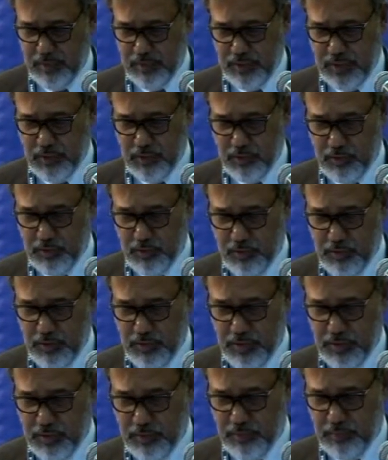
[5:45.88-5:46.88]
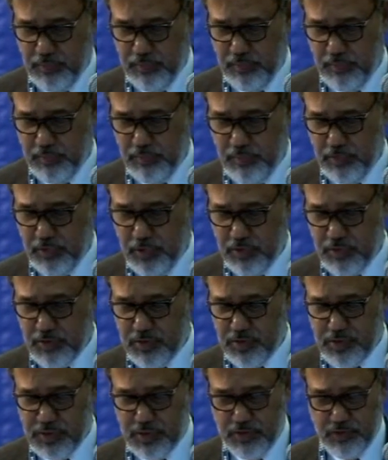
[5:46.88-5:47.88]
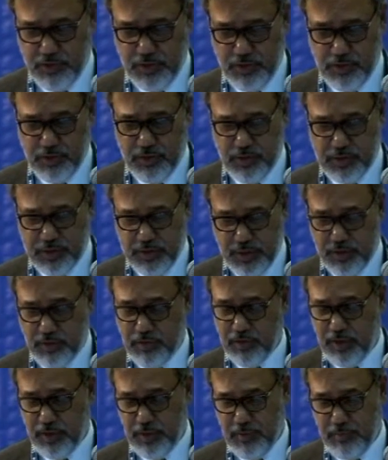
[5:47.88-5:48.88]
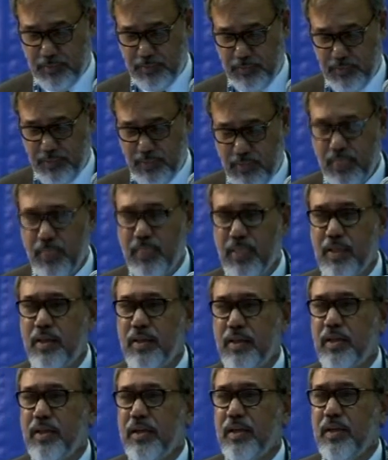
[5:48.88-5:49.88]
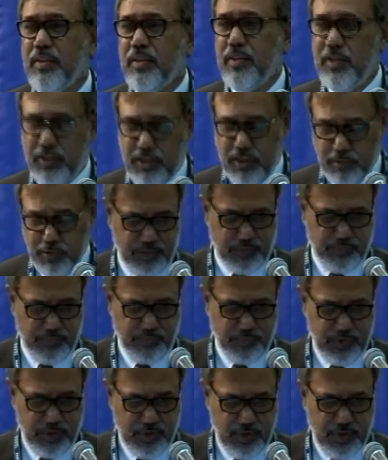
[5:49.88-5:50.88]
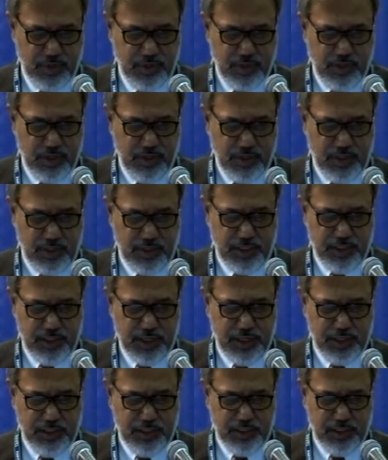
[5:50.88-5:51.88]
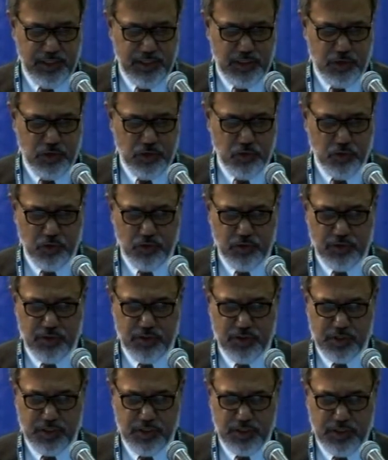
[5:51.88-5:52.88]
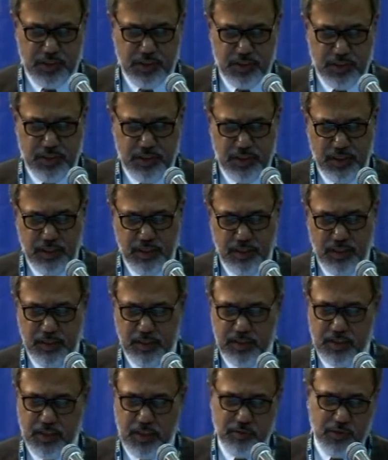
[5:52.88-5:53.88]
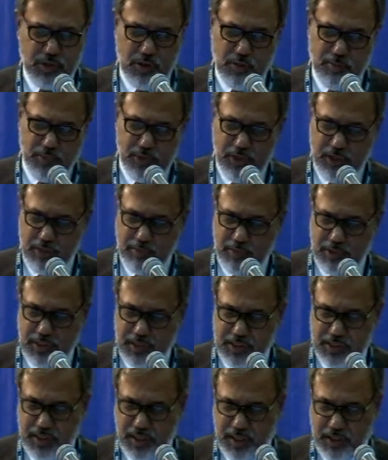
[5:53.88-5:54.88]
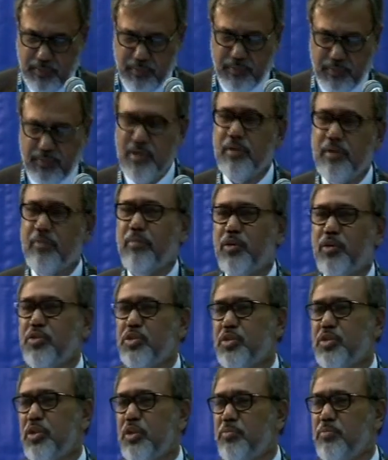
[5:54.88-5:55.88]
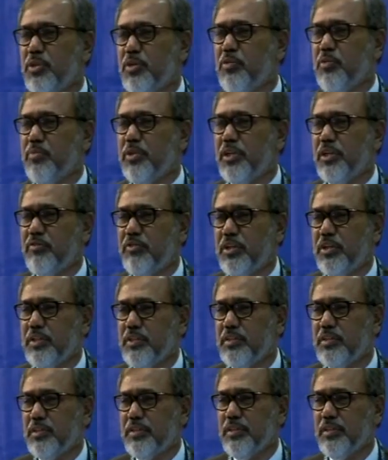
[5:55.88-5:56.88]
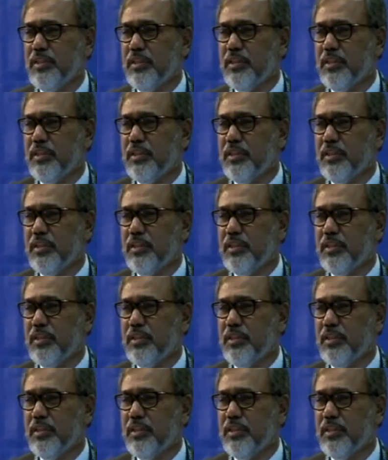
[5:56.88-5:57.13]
Around 2007, it was around that. The 1998 to 2006, the service component remained the same, but we stopped the home deliveries.